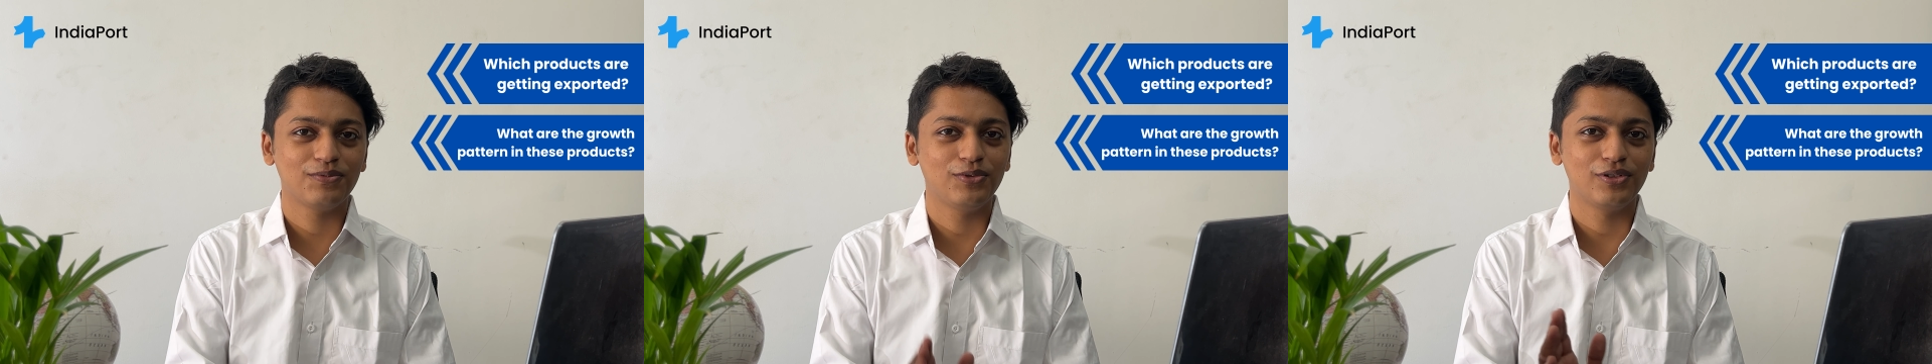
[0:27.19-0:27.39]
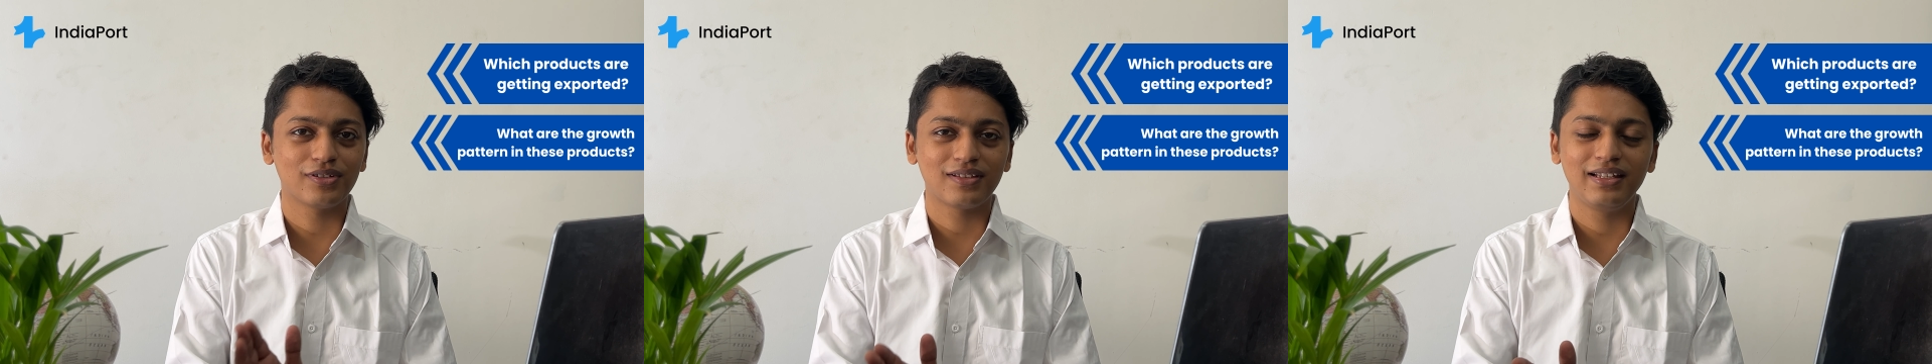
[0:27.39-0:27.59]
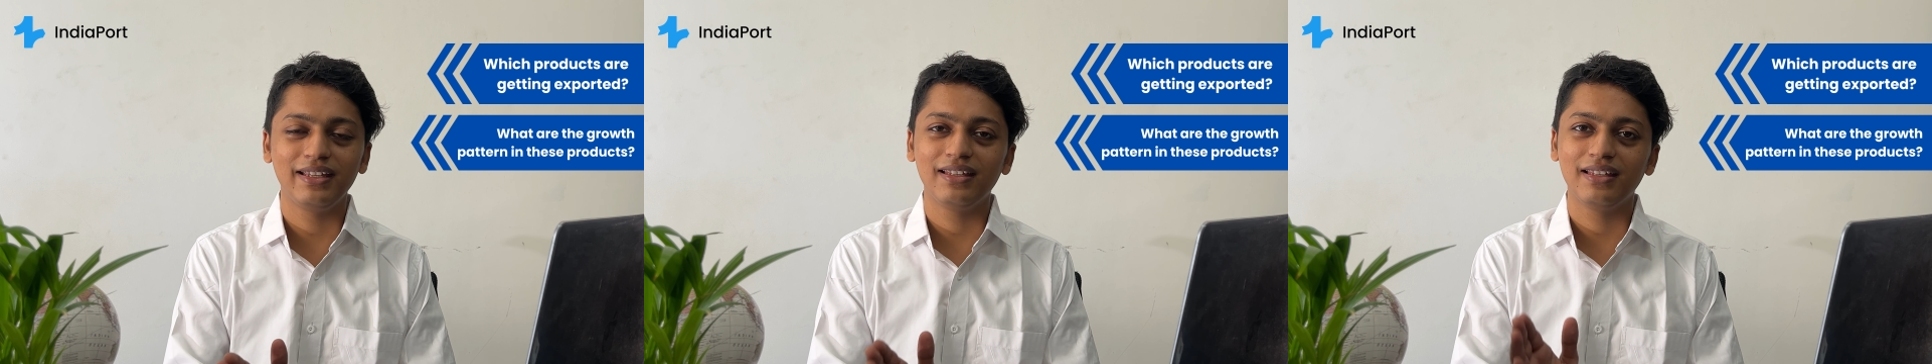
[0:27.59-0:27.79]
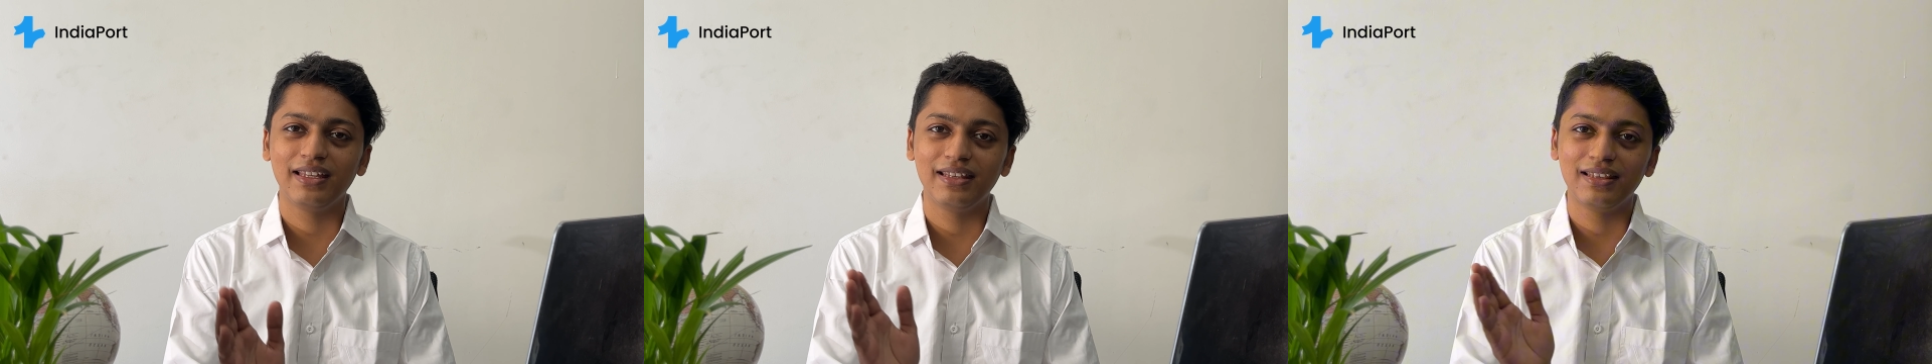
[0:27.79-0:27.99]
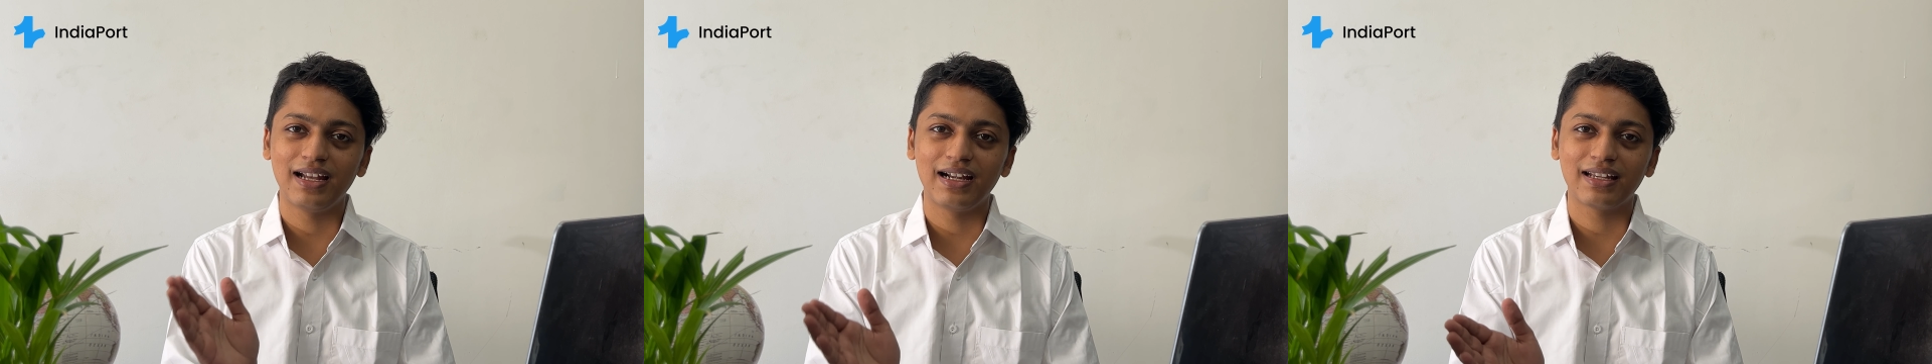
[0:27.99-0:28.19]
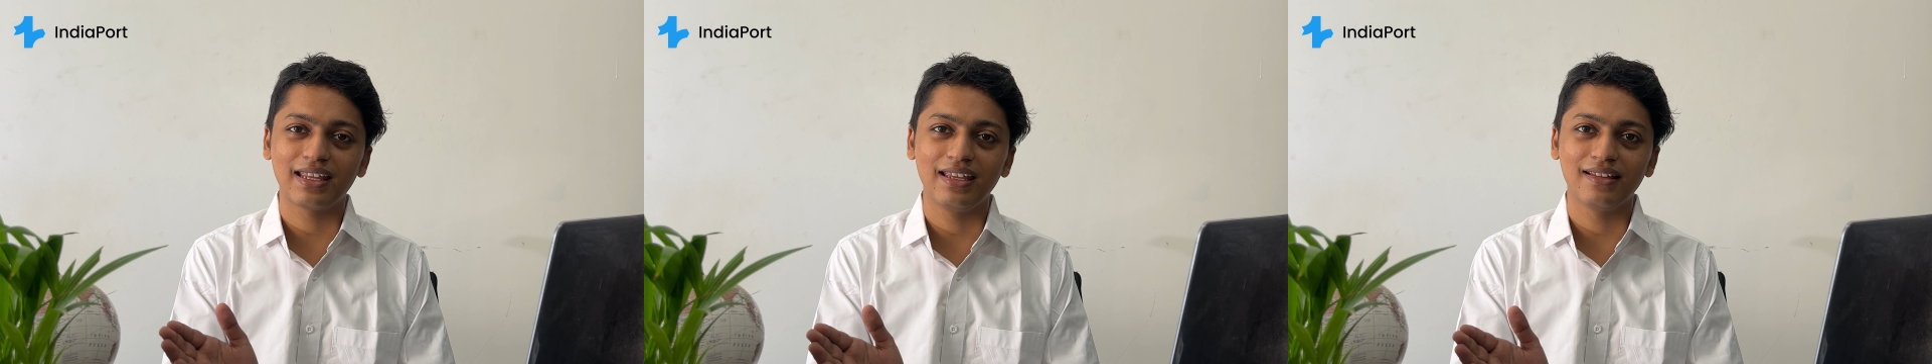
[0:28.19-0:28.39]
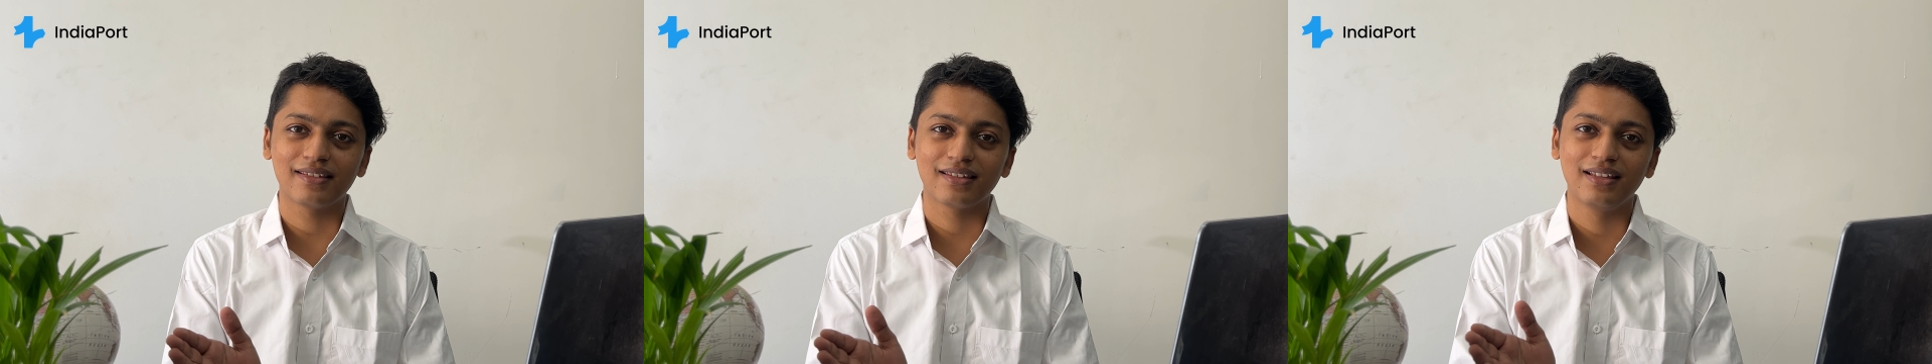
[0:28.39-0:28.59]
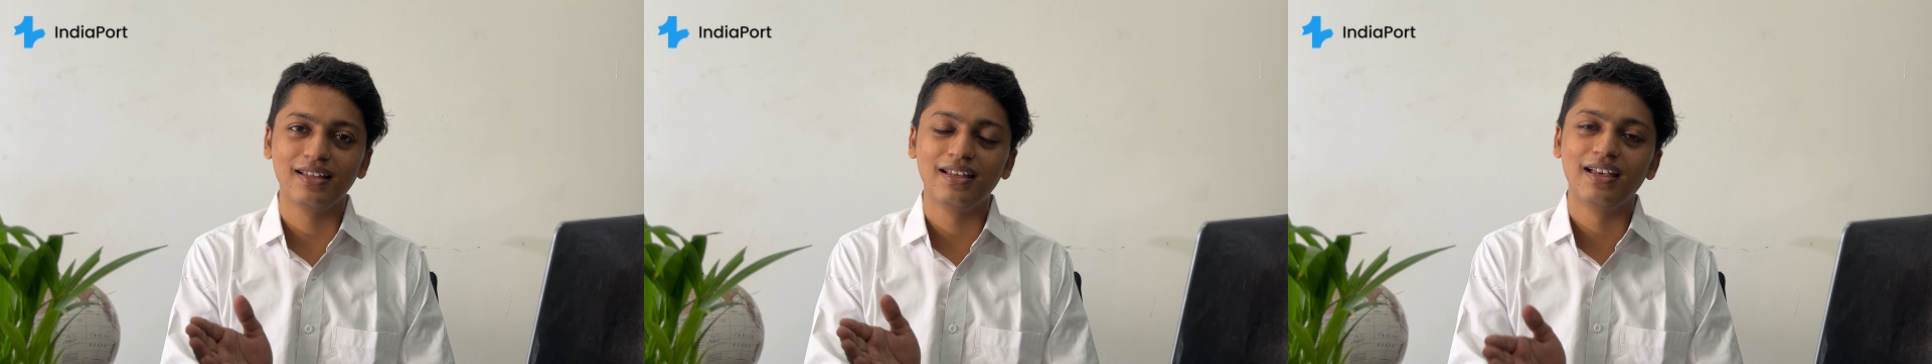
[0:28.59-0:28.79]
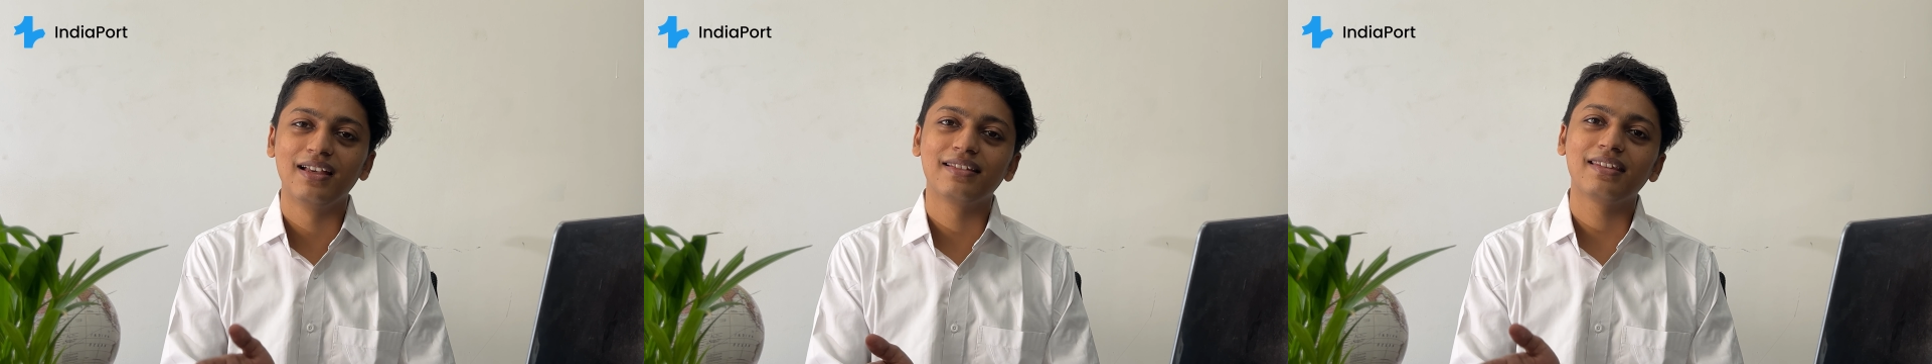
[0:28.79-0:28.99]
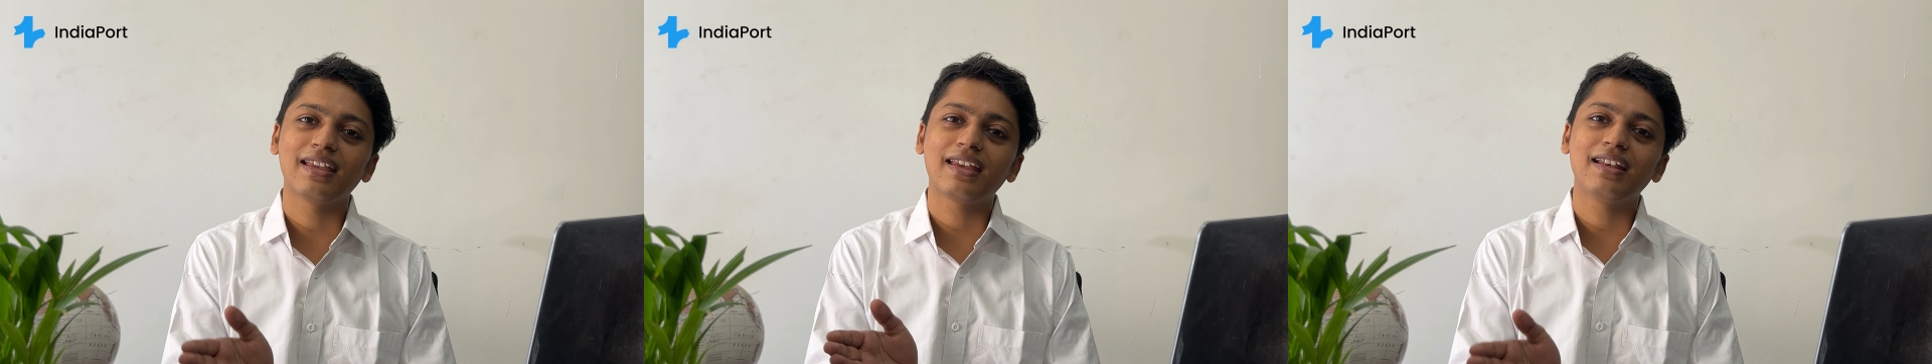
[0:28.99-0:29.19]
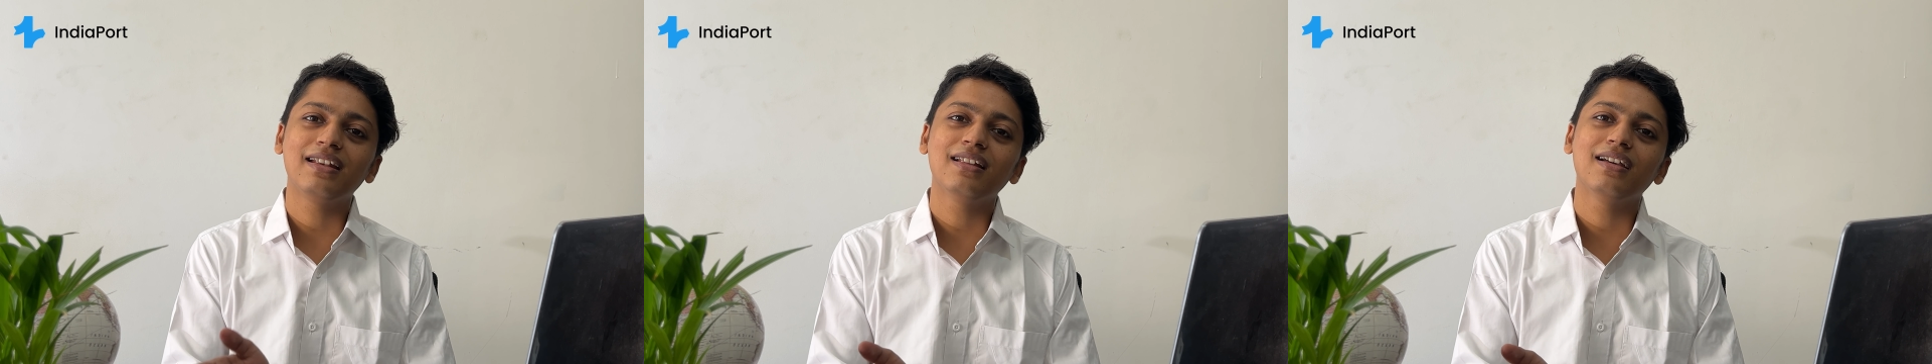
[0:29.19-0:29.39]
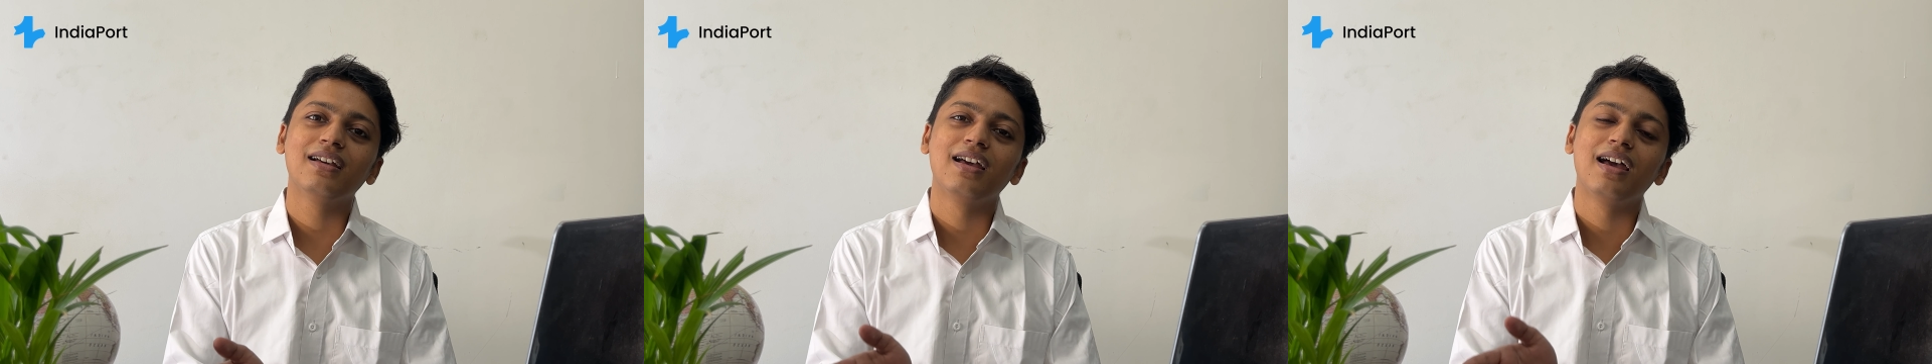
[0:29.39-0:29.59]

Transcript: firstly in that case. Second,